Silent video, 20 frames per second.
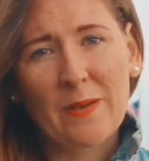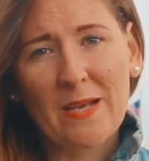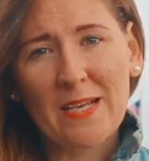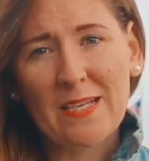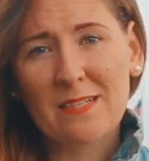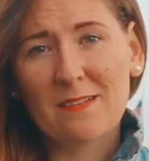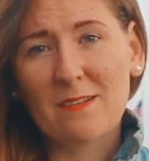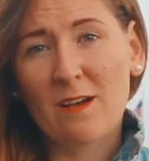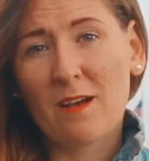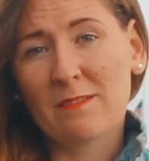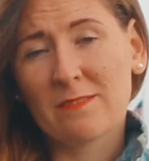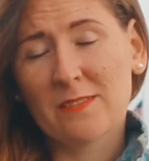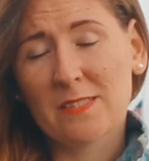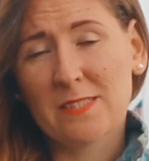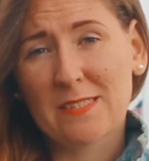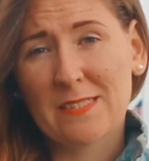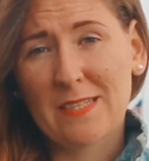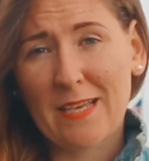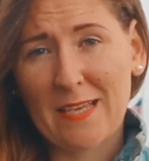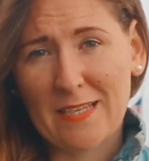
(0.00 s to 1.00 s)
But
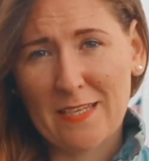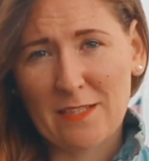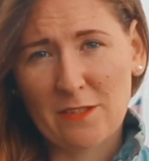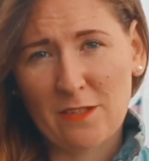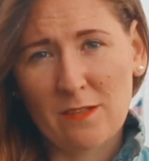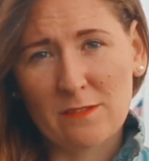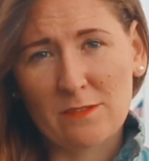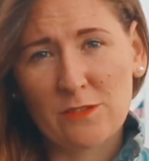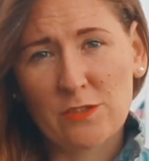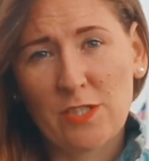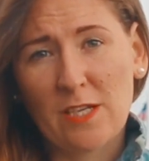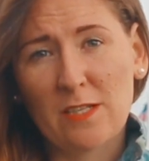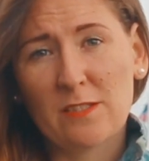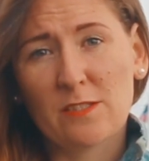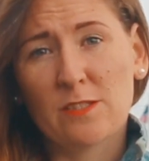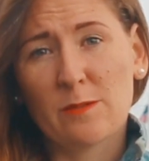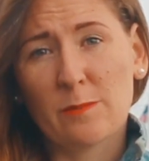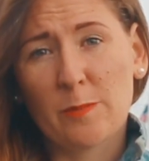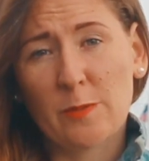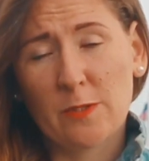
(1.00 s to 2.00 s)
obviously I cannot
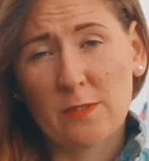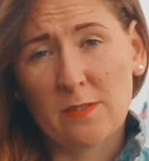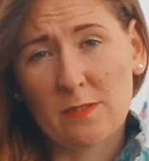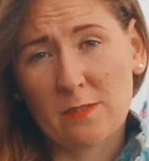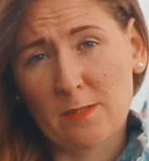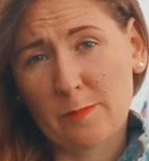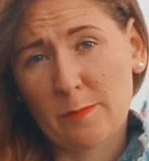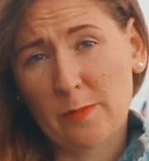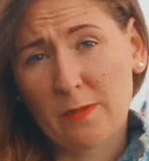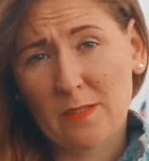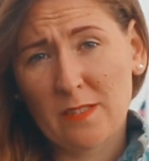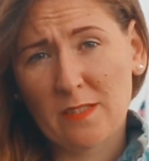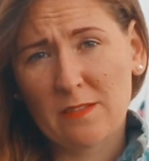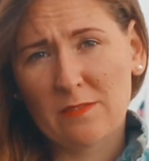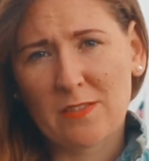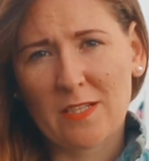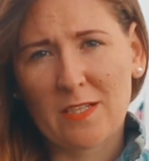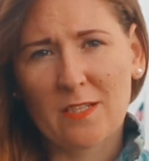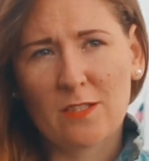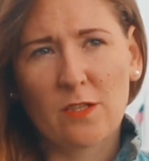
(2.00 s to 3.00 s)
change the person's
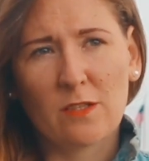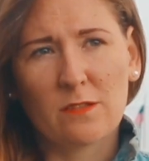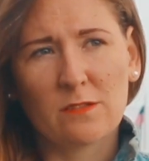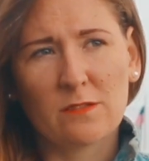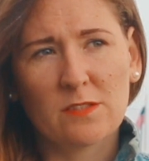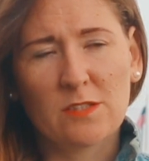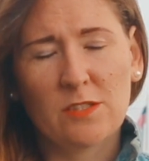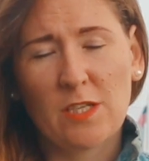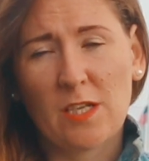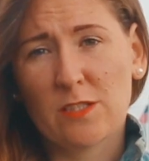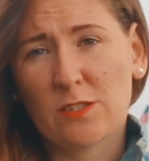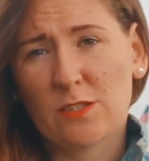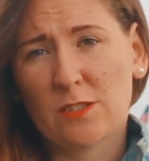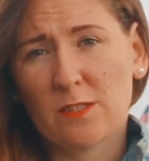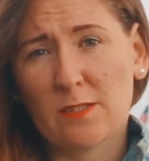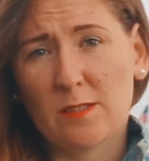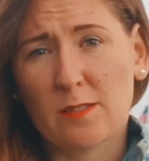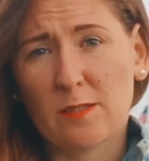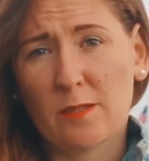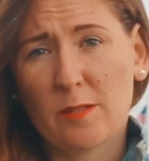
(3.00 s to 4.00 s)
beliefs, I cannot
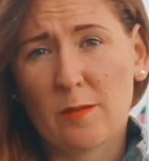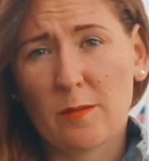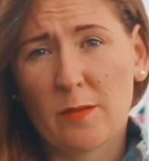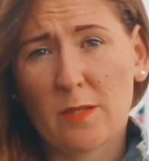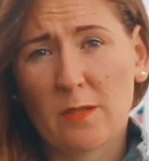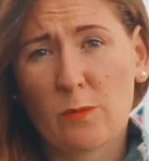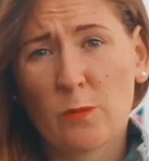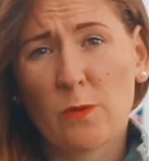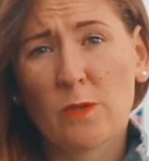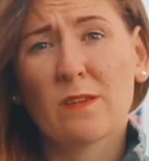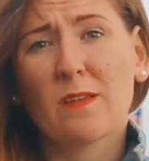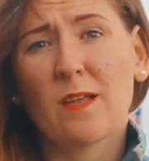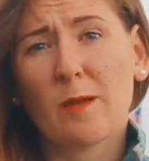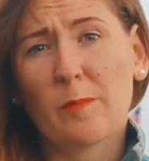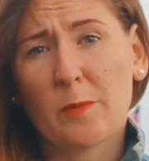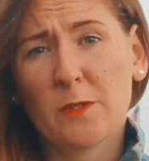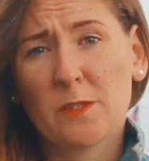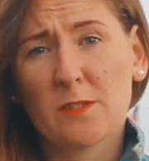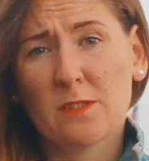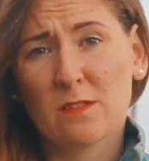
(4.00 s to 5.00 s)
change what
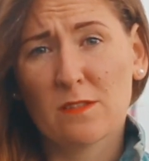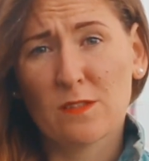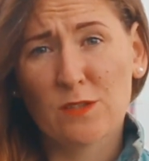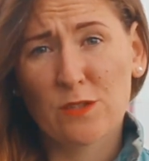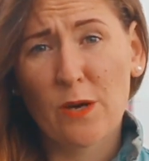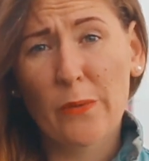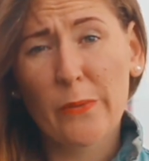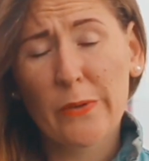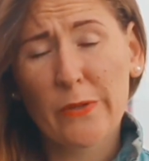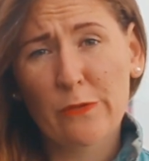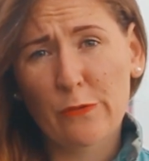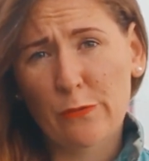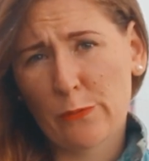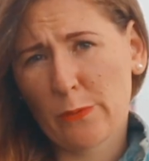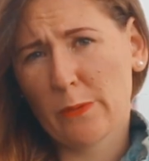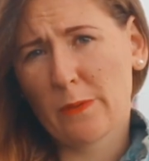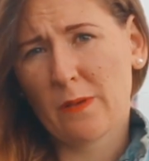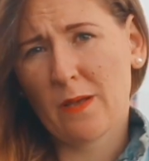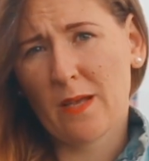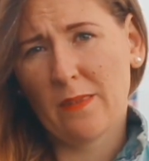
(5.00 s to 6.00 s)
that person is going
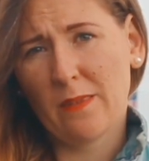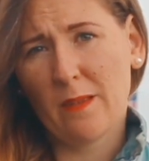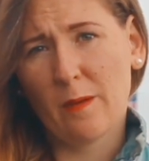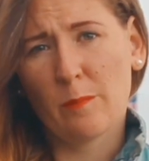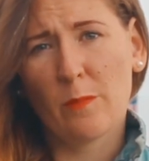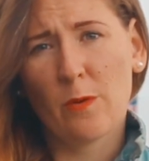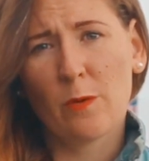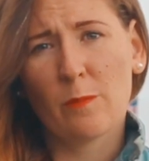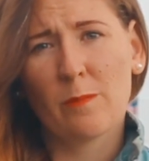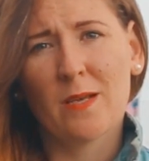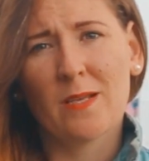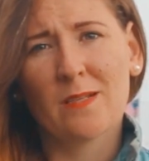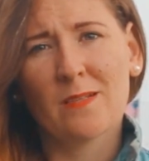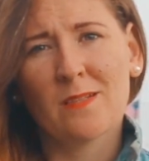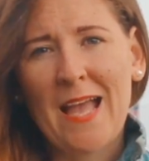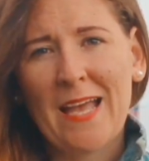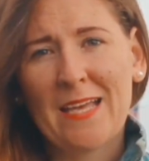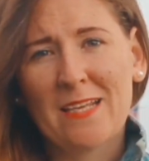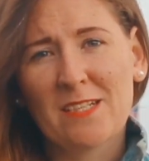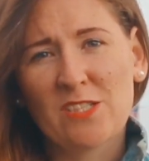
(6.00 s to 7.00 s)
through at that
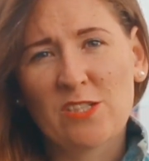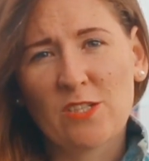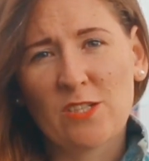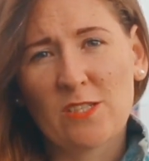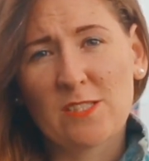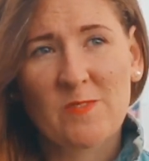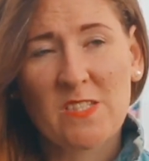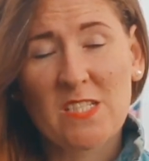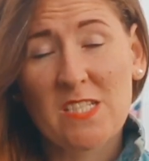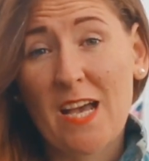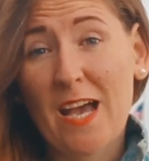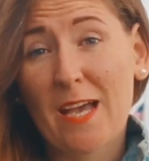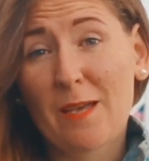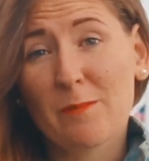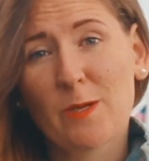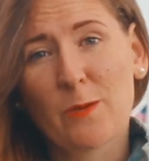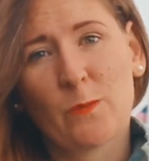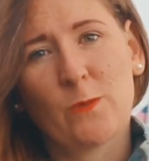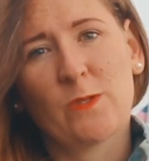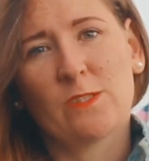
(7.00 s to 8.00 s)
moment, and just the
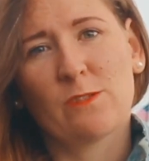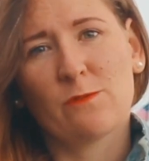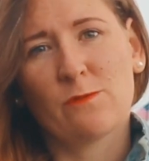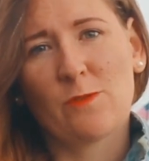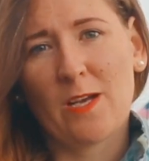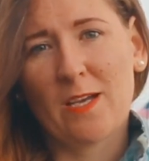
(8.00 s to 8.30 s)
timing wasn't